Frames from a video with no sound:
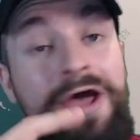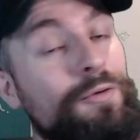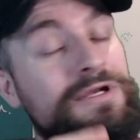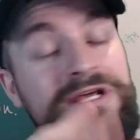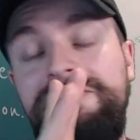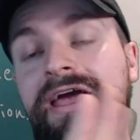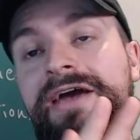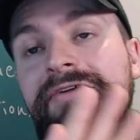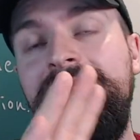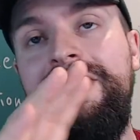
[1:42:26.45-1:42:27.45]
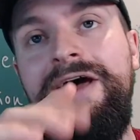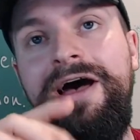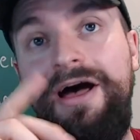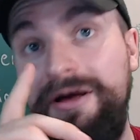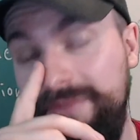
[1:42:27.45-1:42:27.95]
We definitely have,
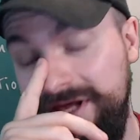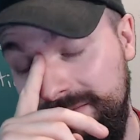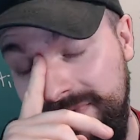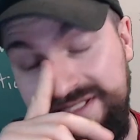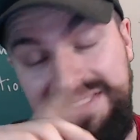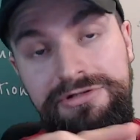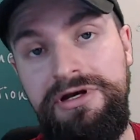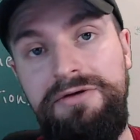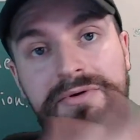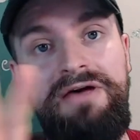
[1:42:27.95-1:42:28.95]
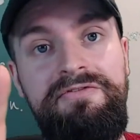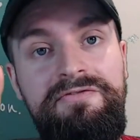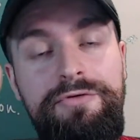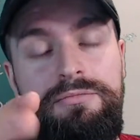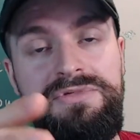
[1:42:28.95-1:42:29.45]
in our basic training, we cover
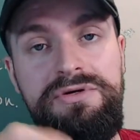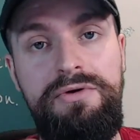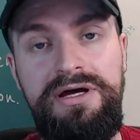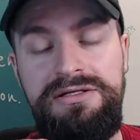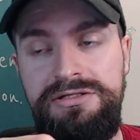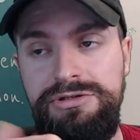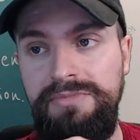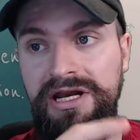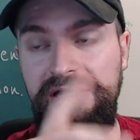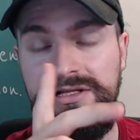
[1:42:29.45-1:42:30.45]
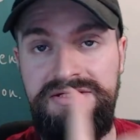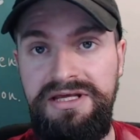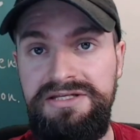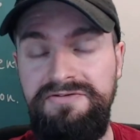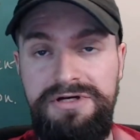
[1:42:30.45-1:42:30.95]
forms quite dramatically. So
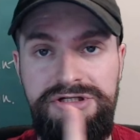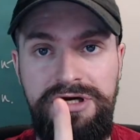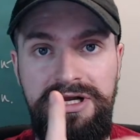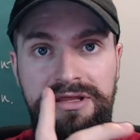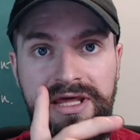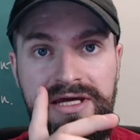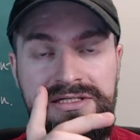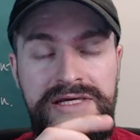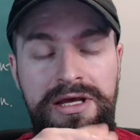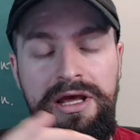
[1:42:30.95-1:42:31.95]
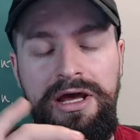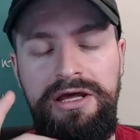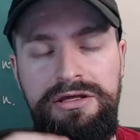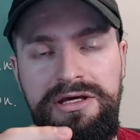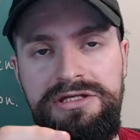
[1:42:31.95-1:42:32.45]
that's free training that
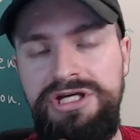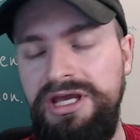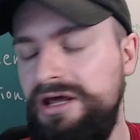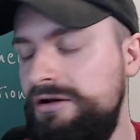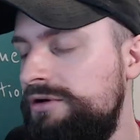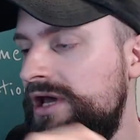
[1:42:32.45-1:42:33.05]
you can check out on our